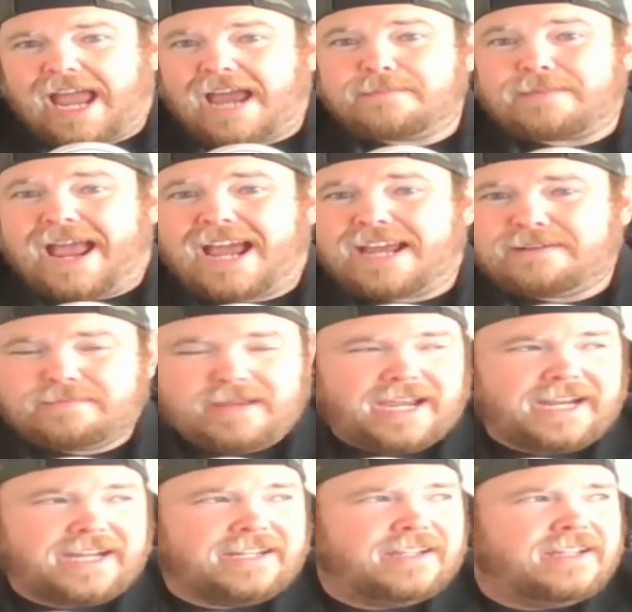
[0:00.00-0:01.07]

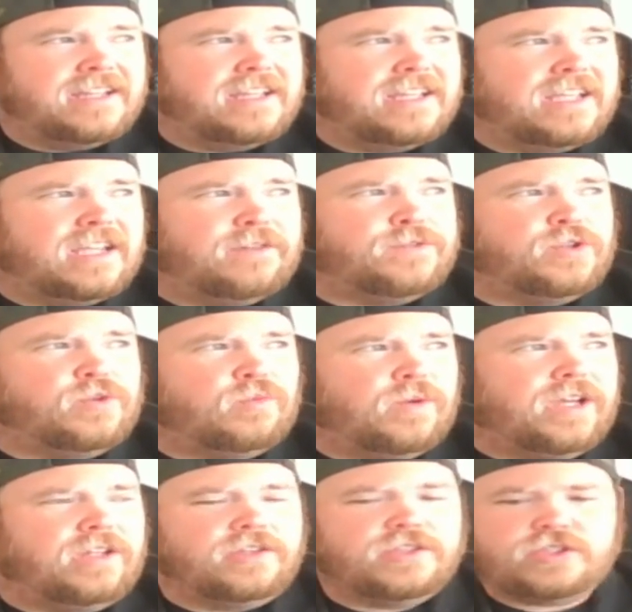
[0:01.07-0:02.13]
Padme, if you
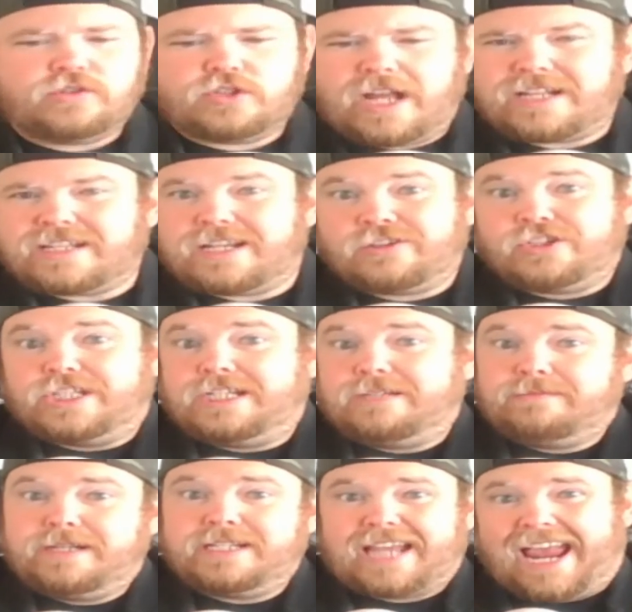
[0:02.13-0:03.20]
will. So that's how she
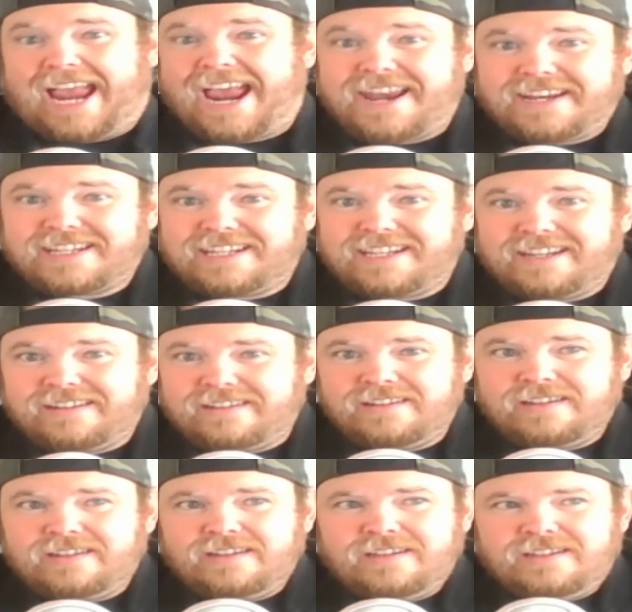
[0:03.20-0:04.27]
meets Anakin.
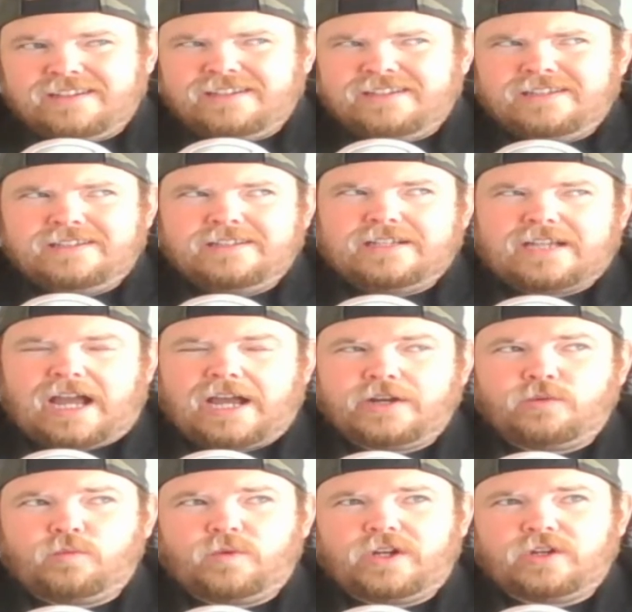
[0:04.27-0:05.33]

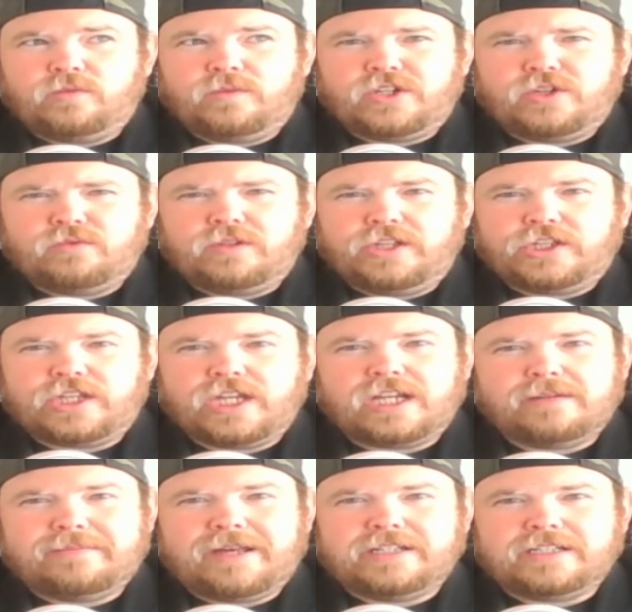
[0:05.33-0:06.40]
Kind of weird when you really
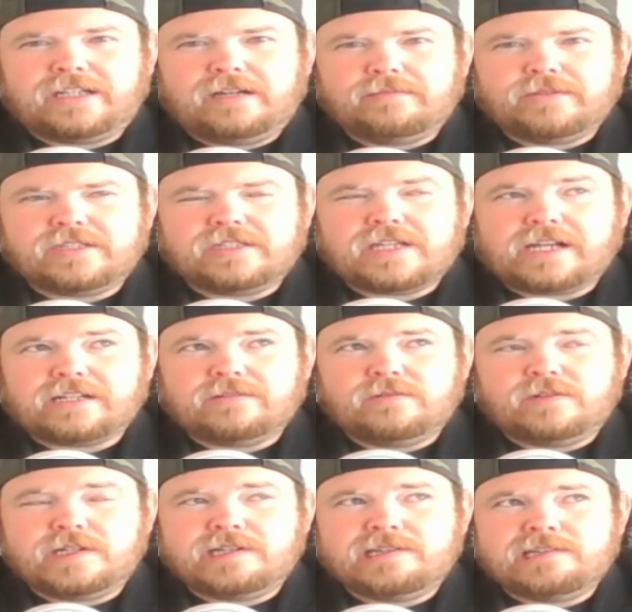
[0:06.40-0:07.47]
think about it come the second
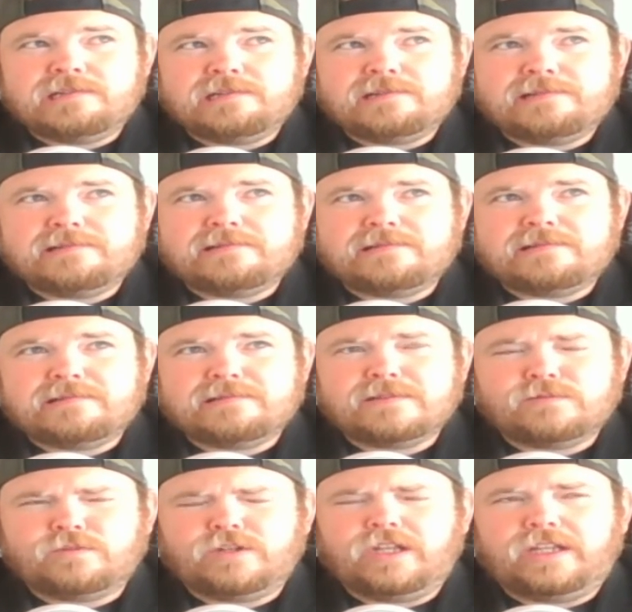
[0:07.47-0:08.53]
one.
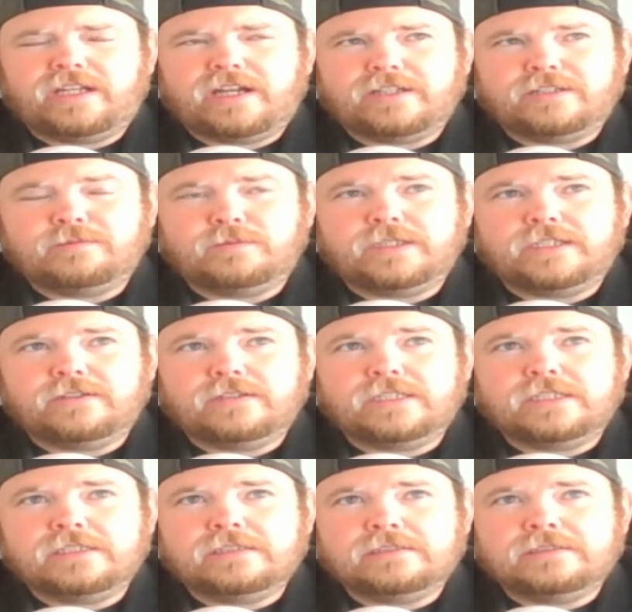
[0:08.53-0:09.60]
Really kind of weird.
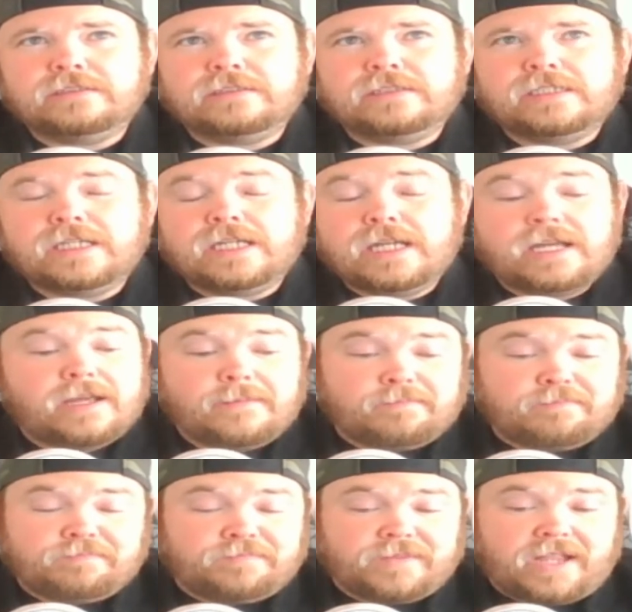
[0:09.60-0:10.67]

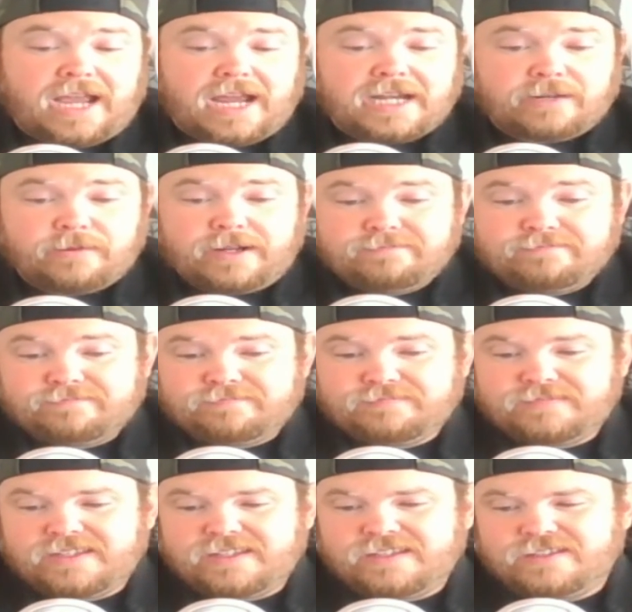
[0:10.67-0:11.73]
Anyway,
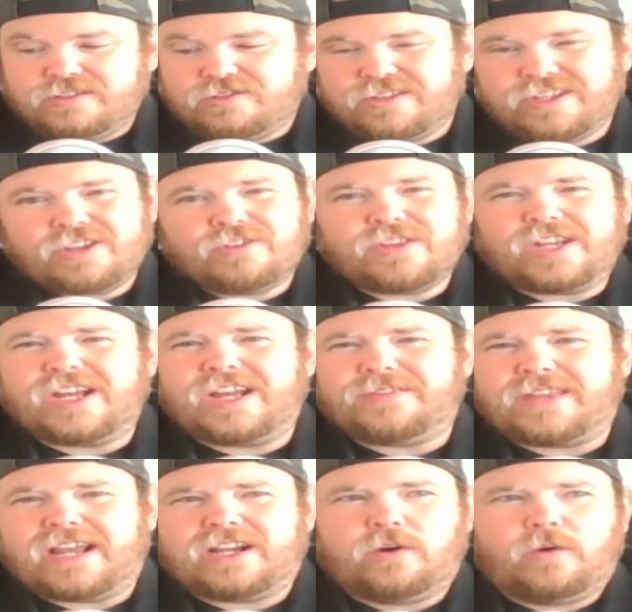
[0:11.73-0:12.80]
so, you know, they got
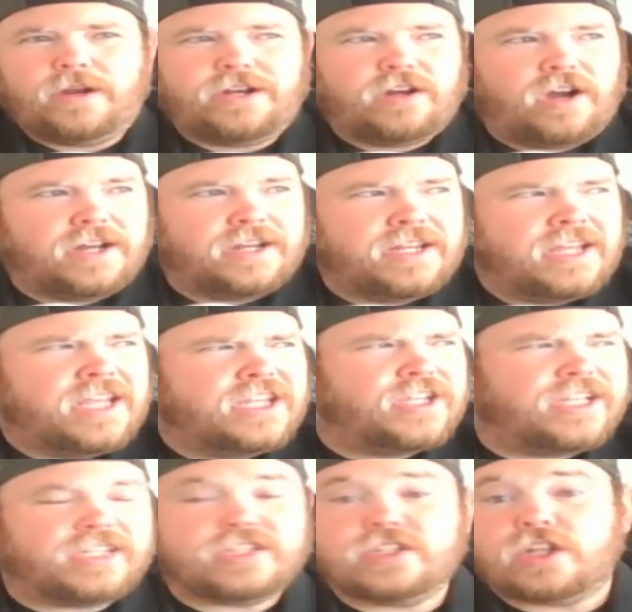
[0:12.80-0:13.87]
that going on. You
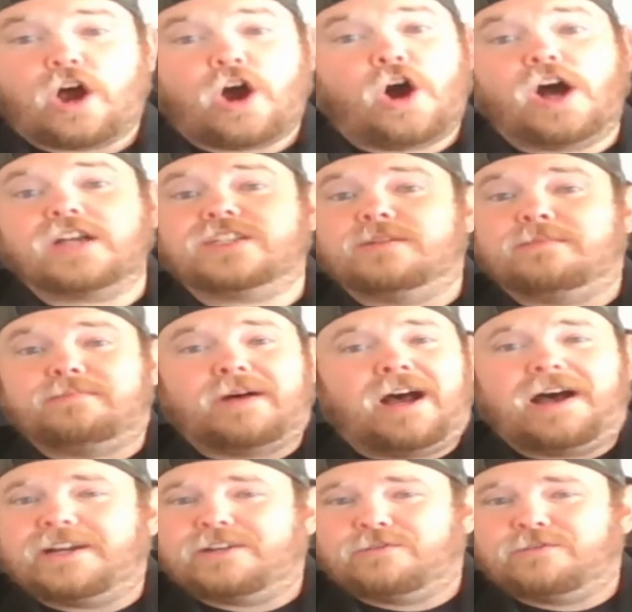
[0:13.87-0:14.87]
get this awesome pod